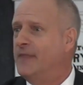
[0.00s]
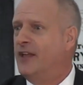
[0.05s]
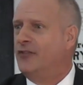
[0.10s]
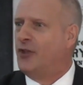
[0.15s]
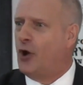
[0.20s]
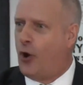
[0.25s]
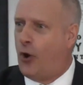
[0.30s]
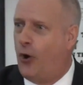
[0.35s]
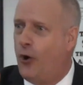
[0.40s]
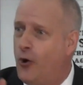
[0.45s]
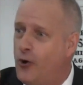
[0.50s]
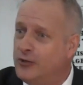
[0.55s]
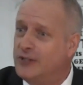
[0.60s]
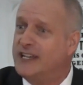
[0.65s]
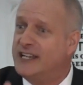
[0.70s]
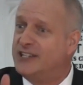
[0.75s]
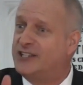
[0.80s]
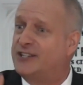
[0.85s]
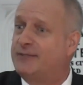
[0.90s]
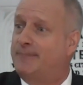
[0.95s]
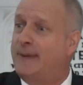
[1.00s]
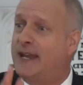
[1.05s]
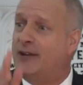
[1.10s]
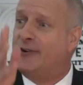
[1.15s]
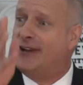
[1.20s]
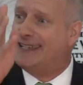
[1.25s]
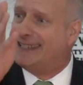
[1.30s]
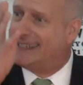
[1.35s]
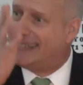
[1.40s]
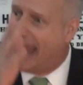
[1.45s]
The Holy
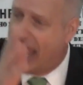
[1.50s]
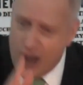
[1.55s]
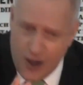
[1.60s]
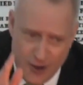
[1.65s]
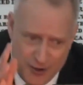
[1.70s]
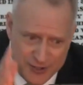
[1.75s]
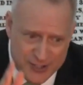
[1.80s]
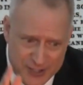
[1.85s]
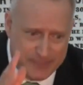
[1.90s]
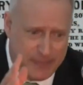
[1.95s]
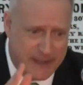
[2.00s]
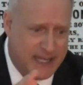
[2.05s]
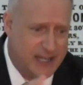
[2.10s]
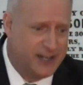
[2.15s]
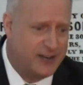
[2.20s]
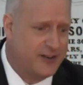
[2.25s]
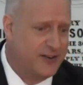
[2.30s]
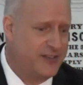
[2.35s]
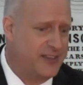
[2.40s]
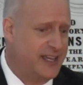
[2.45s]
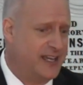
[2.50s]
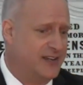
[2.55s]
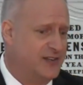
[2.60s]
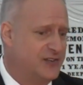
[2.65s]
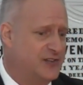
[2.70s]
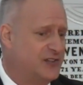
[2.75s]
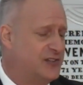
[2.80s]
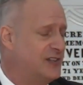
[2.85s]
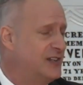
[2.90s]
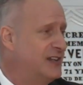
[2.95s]
Spirit tells Peter this.